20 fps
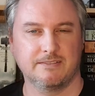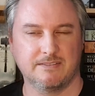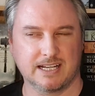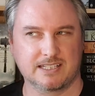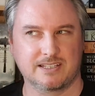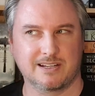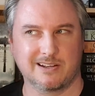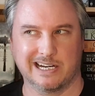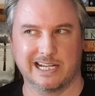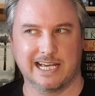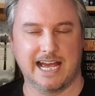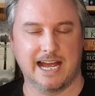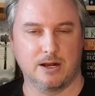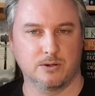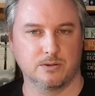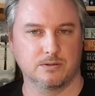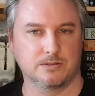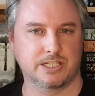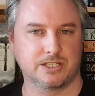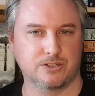that's kind of
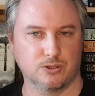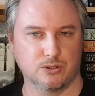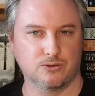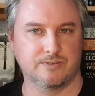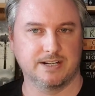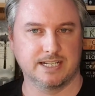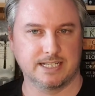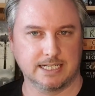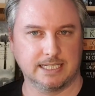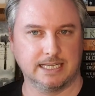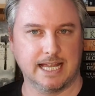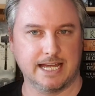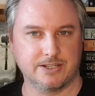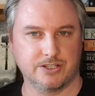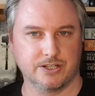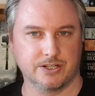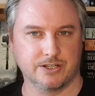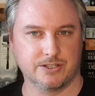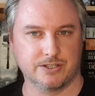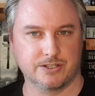how stories and
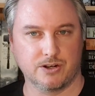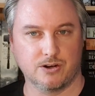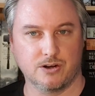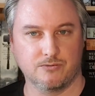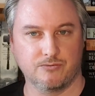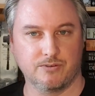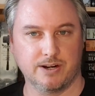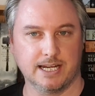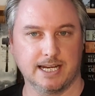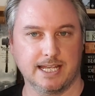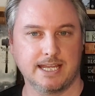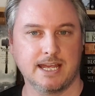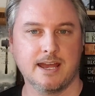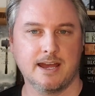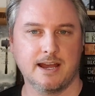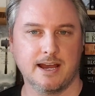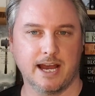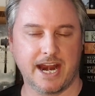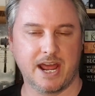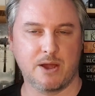legends are, really.
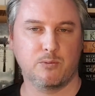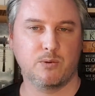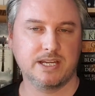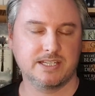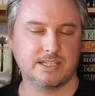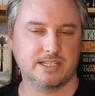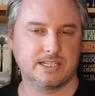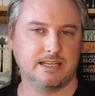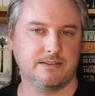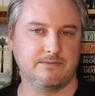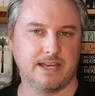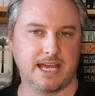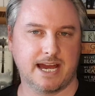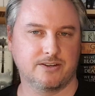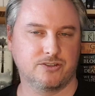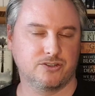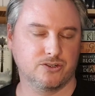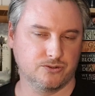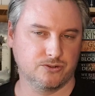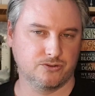And then we see the
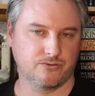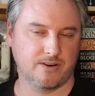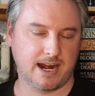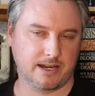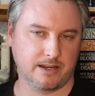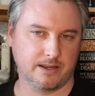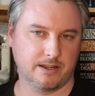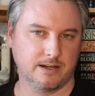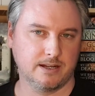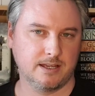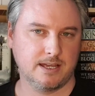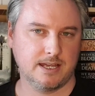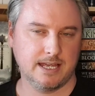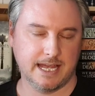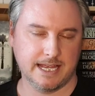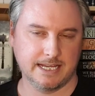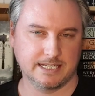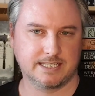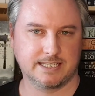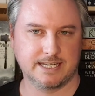actual dragon
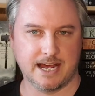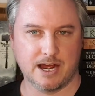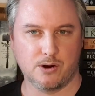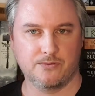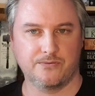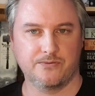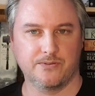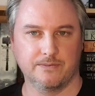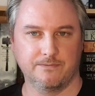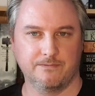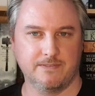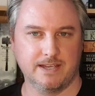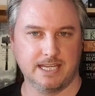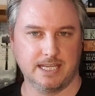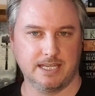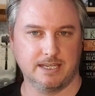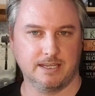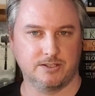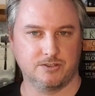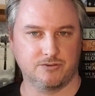itself and
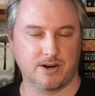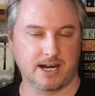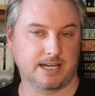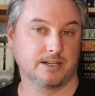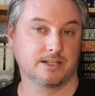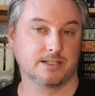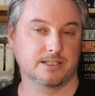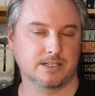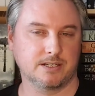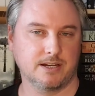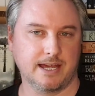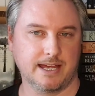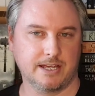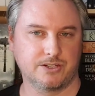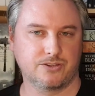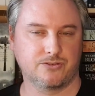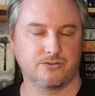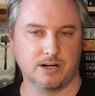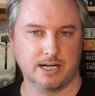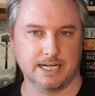the Dragon Slayer
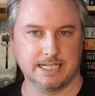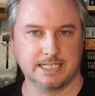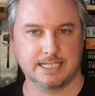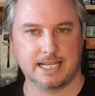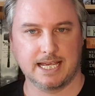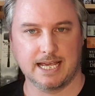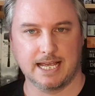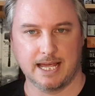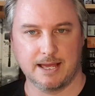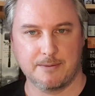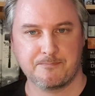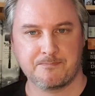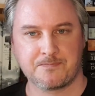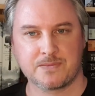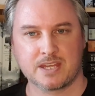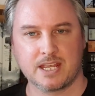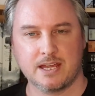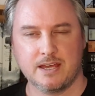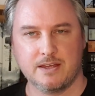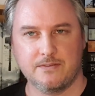trying to kill it.
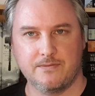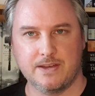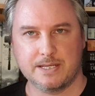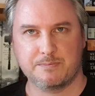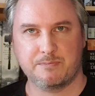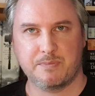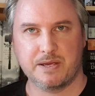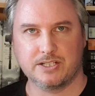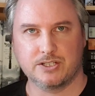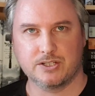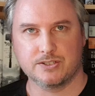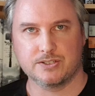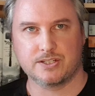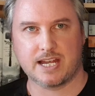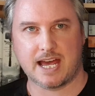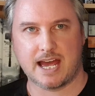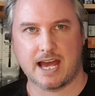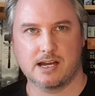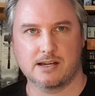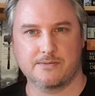This bit does
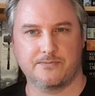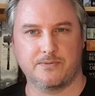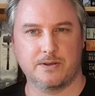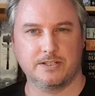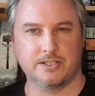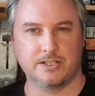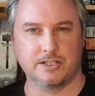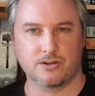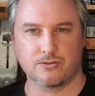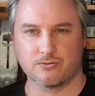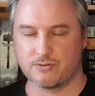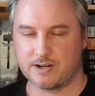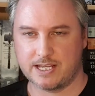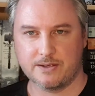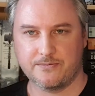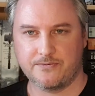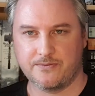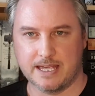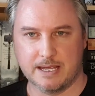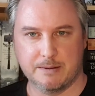have a degree
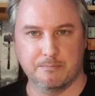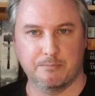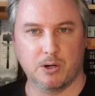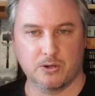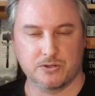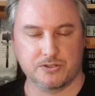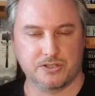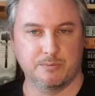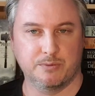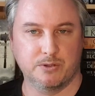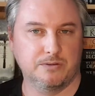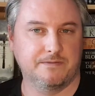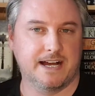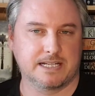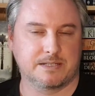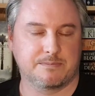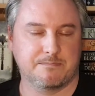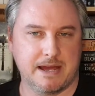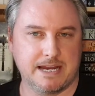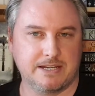of the impossible
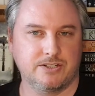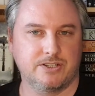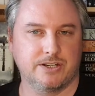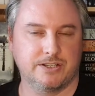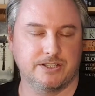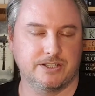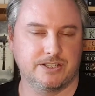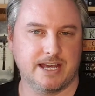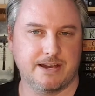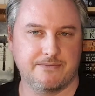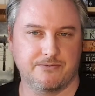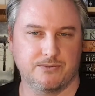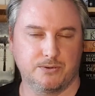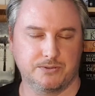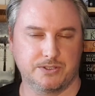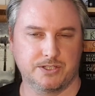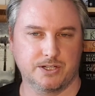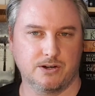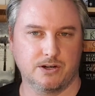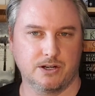that's mentioned several
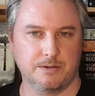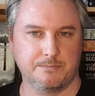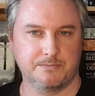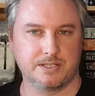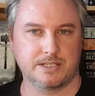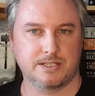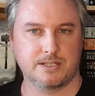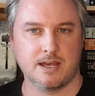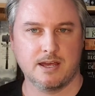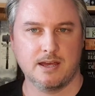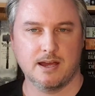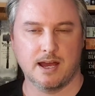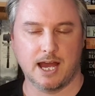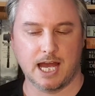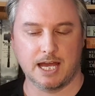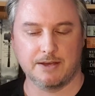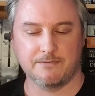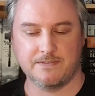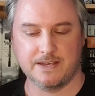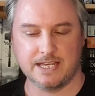times.
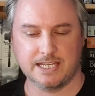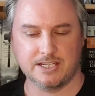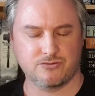Uh, the